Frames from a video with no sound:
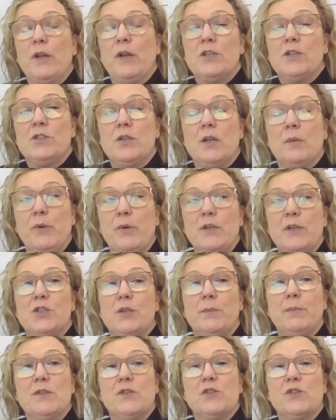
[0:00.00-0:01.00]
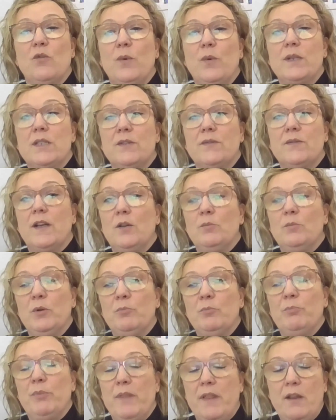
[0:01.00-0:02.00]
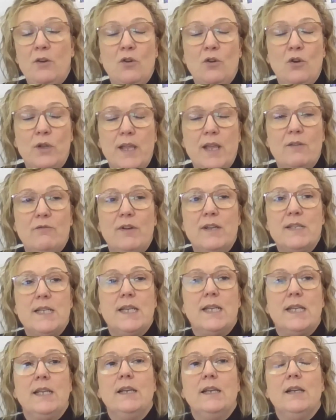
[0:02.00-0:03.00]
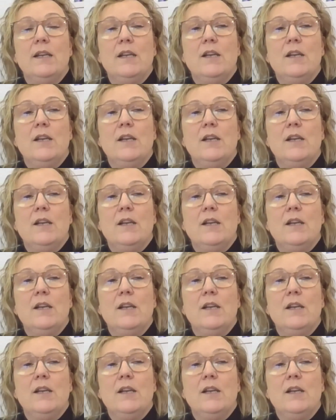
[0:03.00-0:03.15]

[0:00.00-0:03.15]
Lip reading: apprenticeship in software development, but they're not yet ready